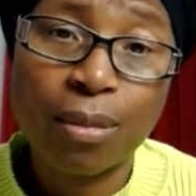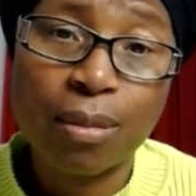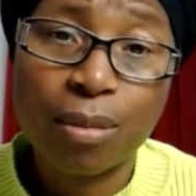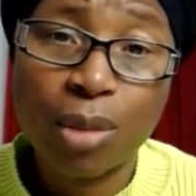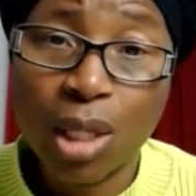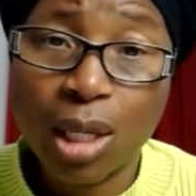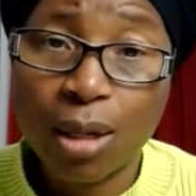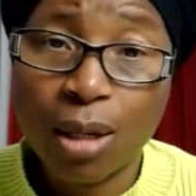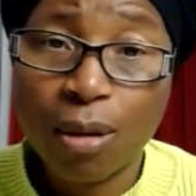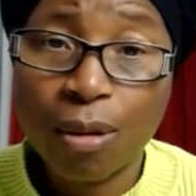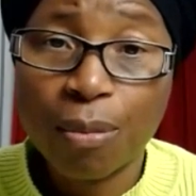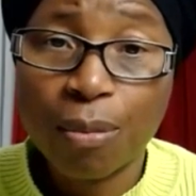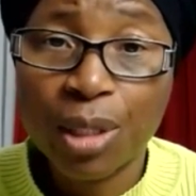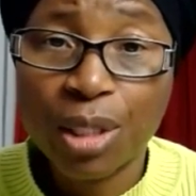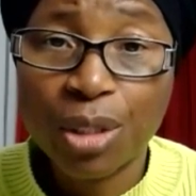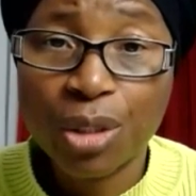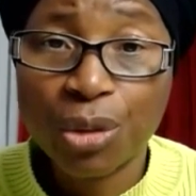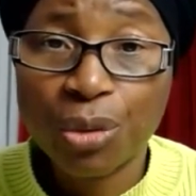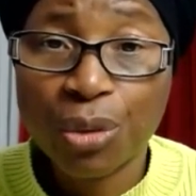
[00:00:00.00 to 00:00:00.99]
May the Lord
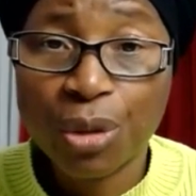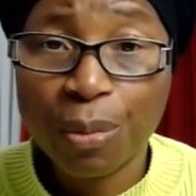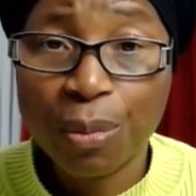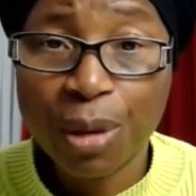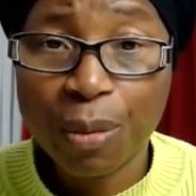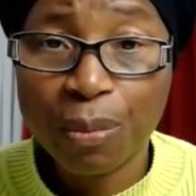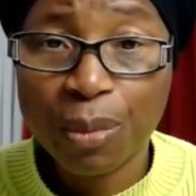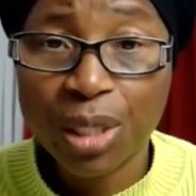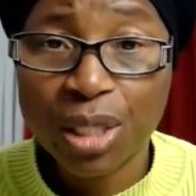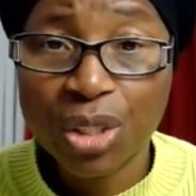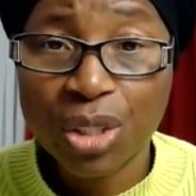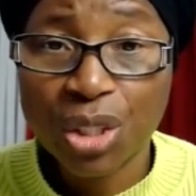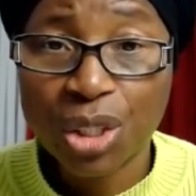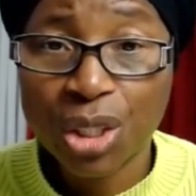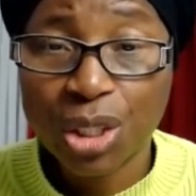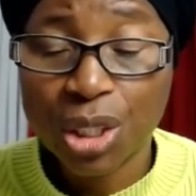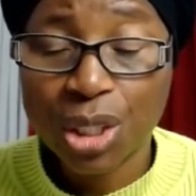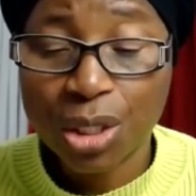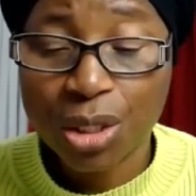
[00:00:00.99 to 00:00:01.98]
bless you. Remain blessed
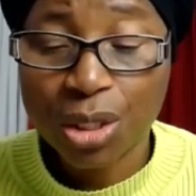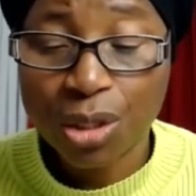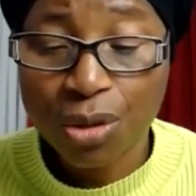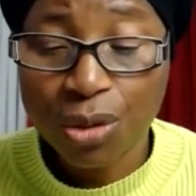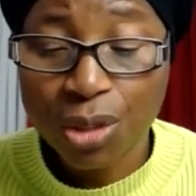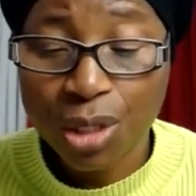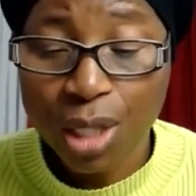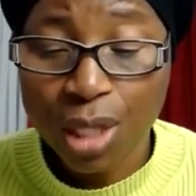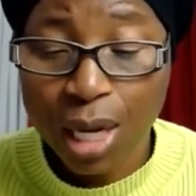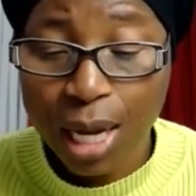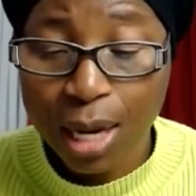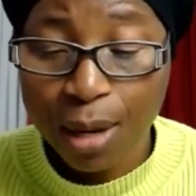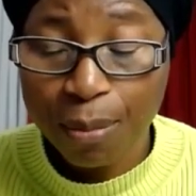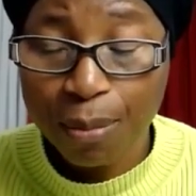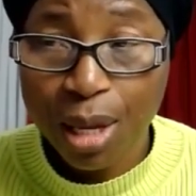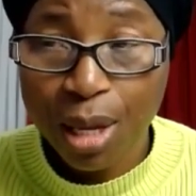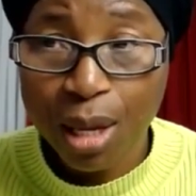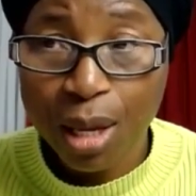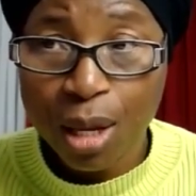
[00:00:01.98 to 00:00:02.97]
in Jesus' name.
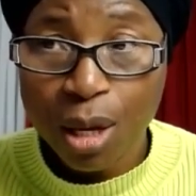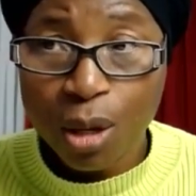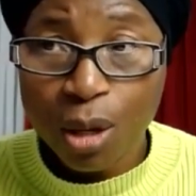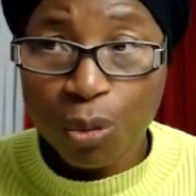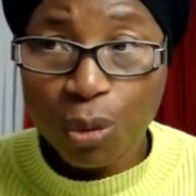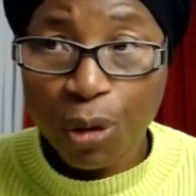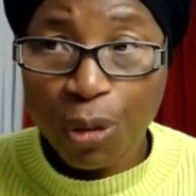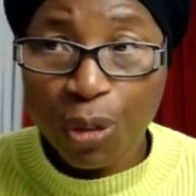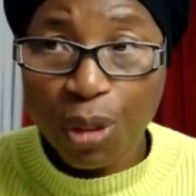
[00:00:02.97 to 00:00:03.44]
Amen. We